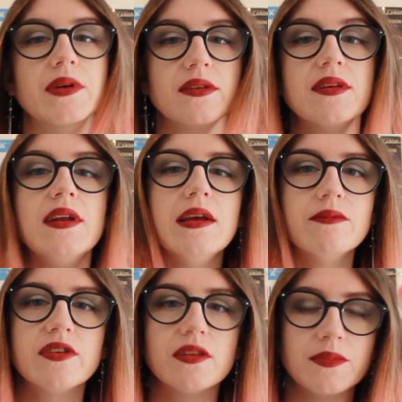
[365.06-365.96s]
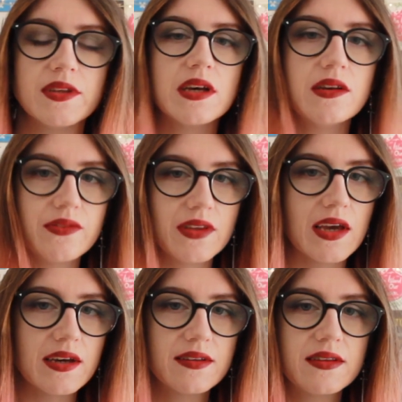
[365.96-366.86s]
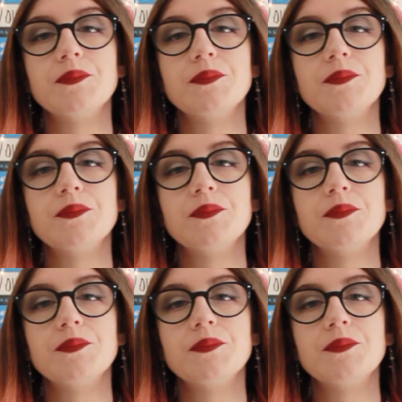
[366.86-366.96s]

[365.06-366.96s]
built a name for themselves yet.